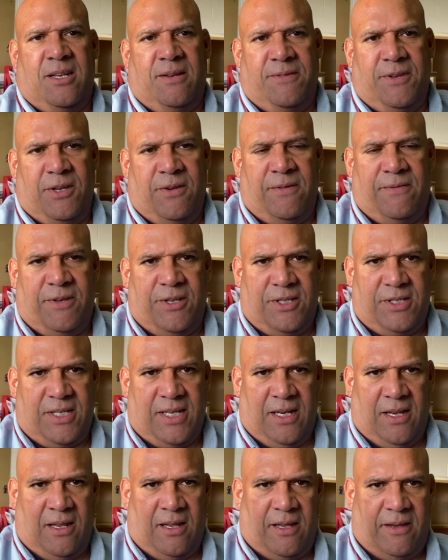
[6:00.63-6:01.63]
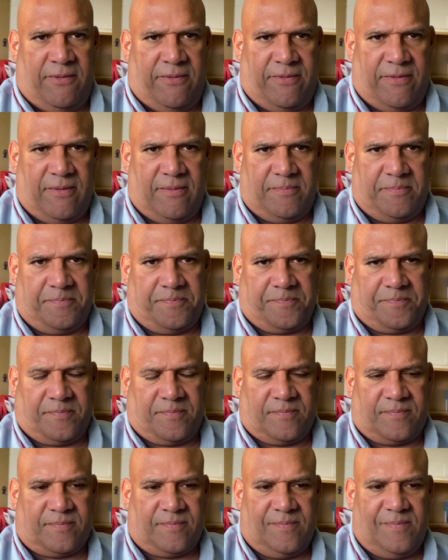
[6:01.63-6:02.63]
of university life.
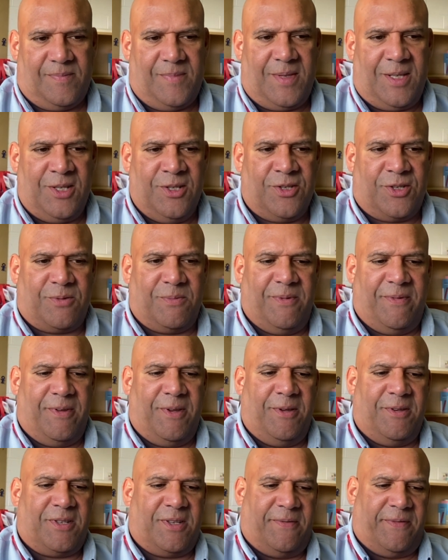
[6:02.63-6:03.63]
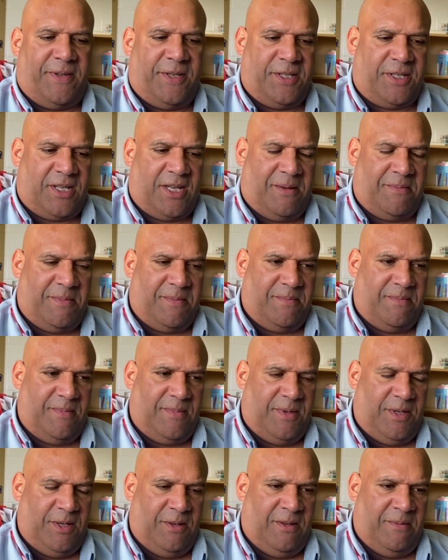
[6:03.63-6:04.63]
Some of you, it's the first time
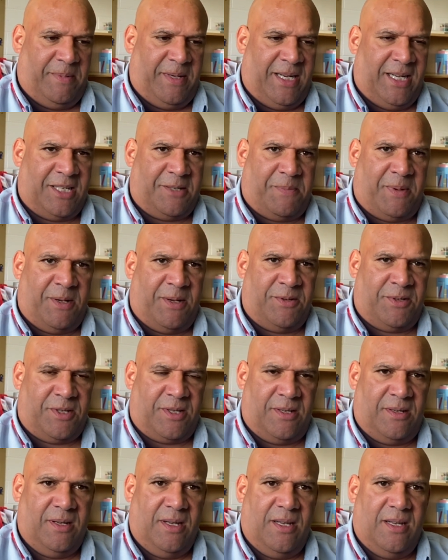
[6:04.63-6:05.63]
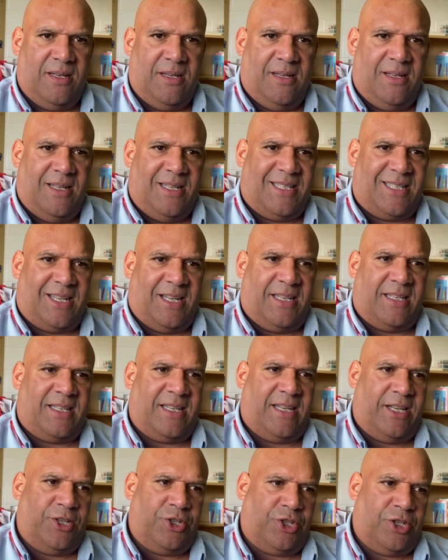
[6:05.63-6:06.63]
you'll have been exposed to
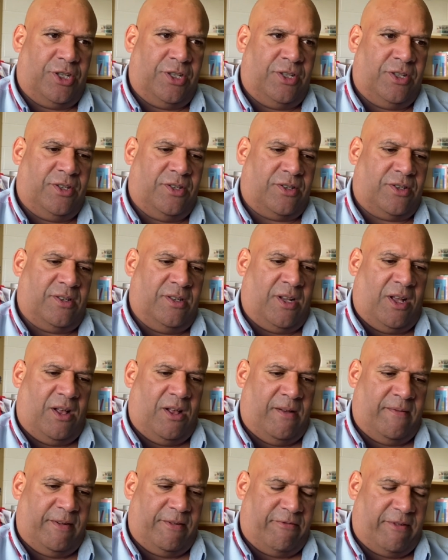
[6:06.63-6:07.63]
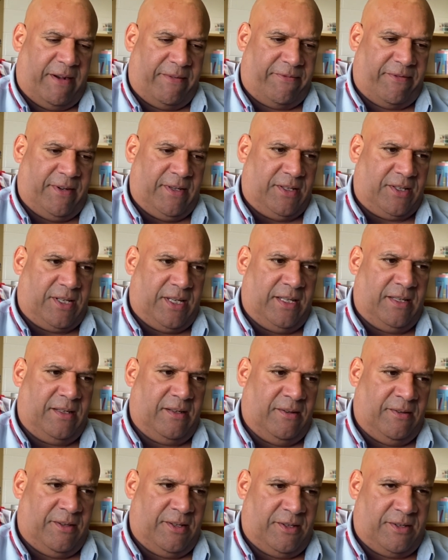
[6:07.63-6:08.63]
citations and Harvard referencing.
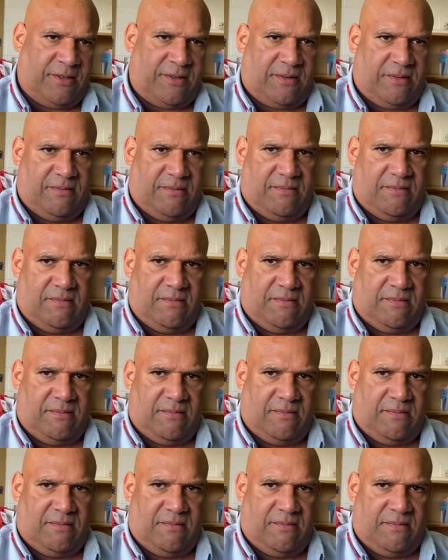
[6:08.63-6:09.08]
Others,